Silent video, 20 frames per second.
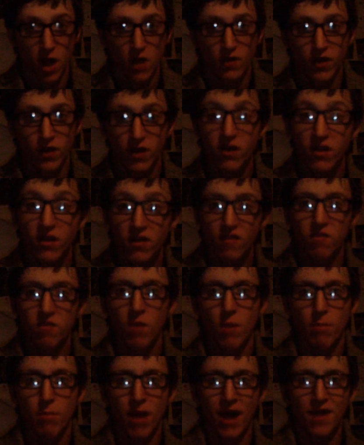The underneath of
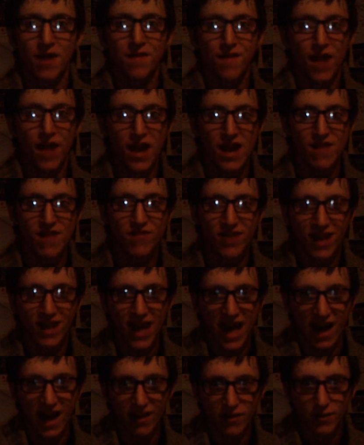my bed, there lives a
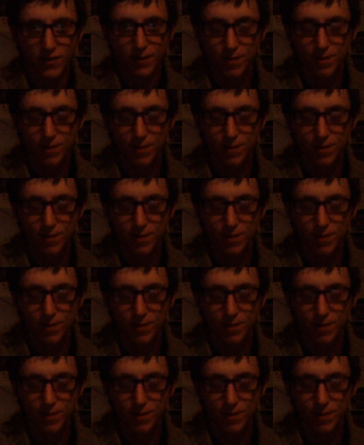land.